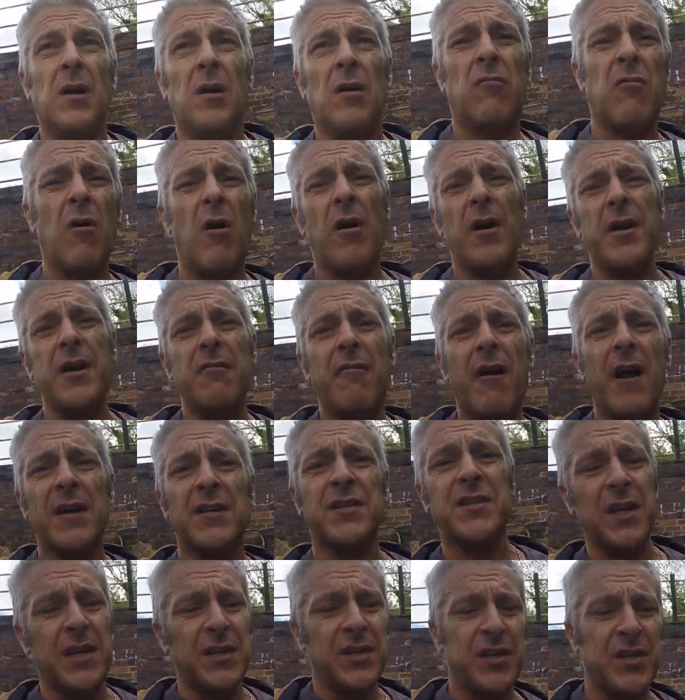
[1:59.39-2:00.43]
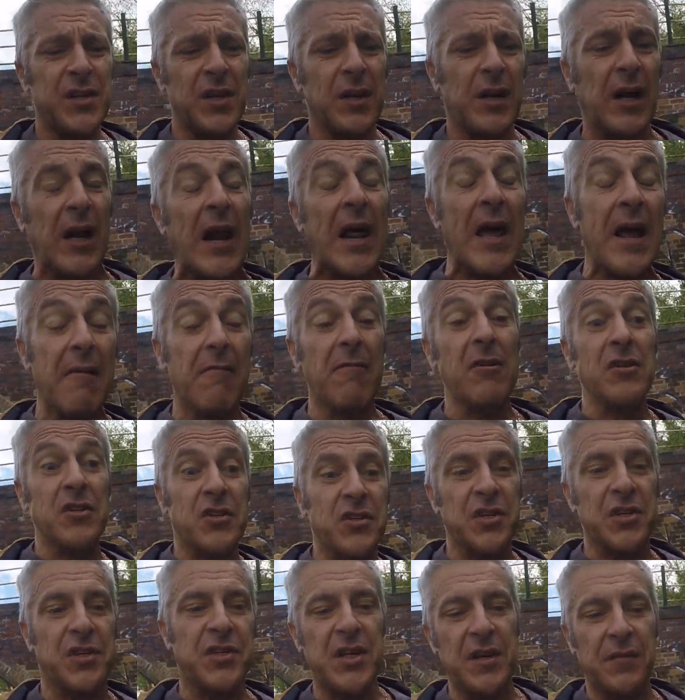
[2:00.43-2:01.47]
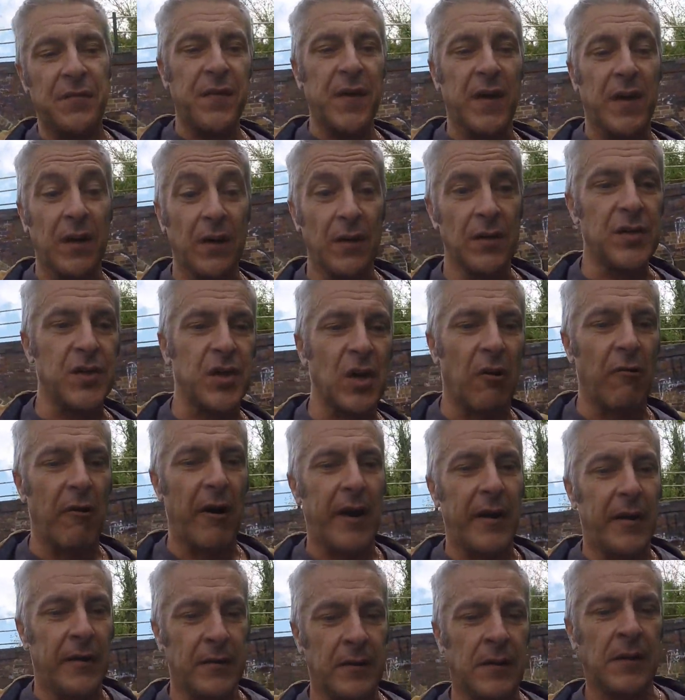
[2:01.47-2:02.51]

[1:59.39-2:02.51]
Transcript: Right, your exit clearance certificate, sorry,